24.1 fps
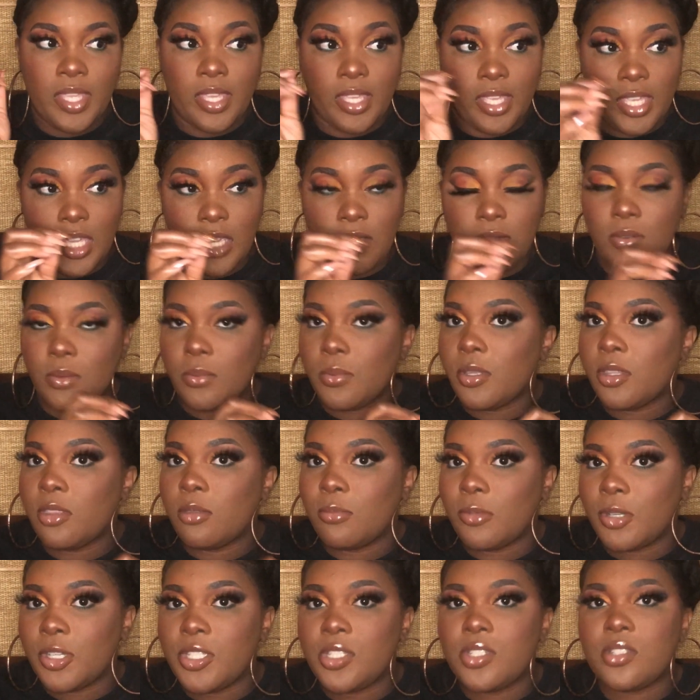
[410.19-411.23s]
Even with
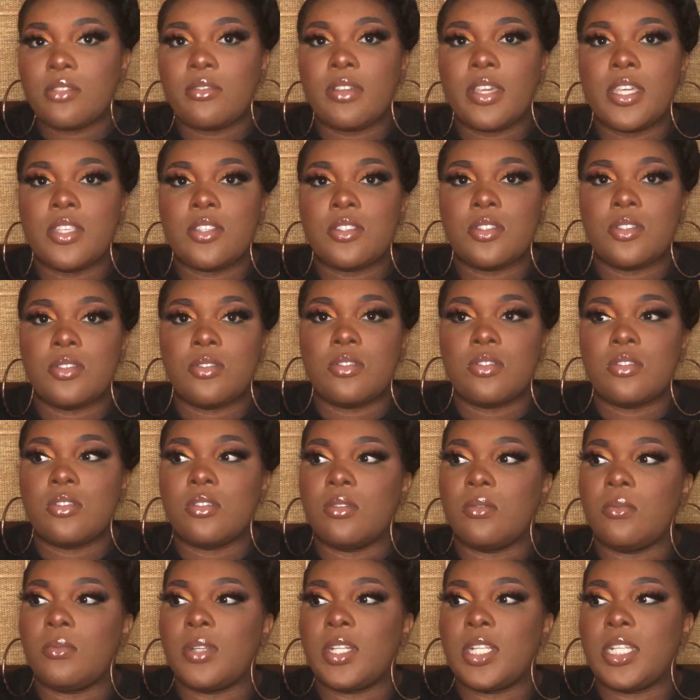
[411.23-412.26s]
moisturizer, you
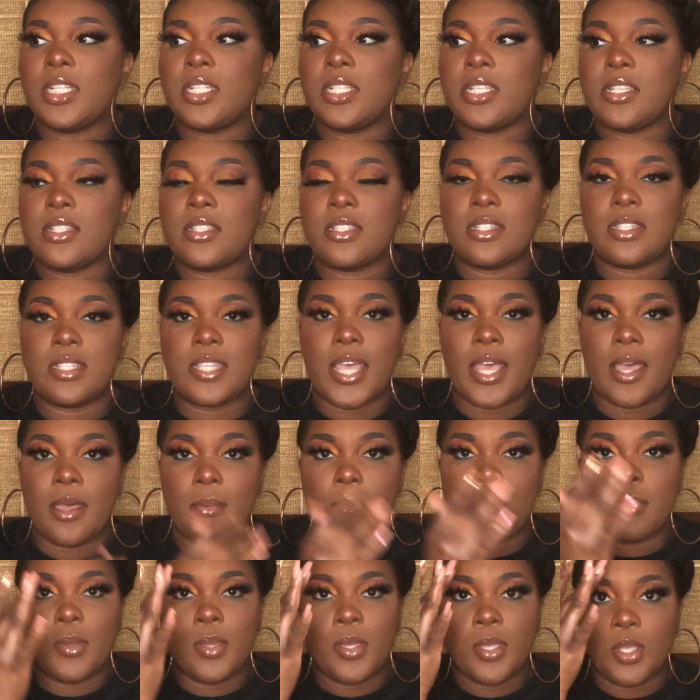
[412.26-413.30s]
still want to at least
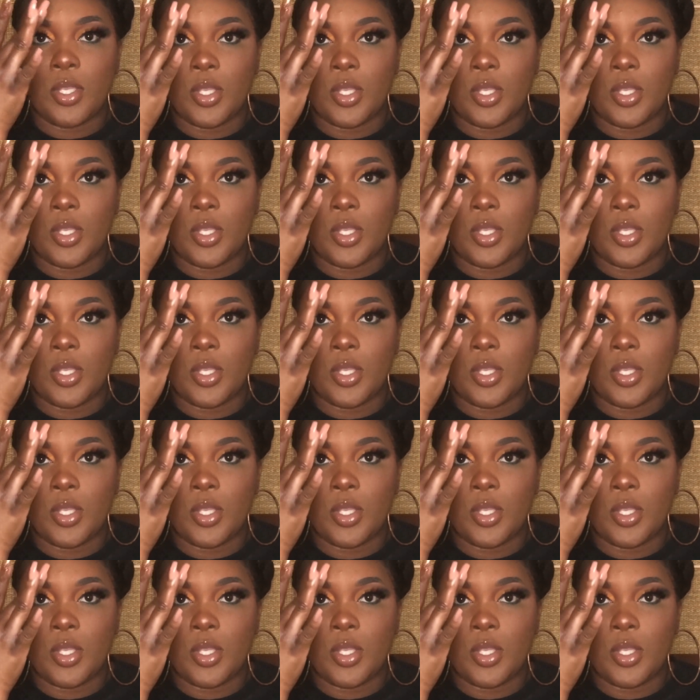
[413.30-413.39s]
dab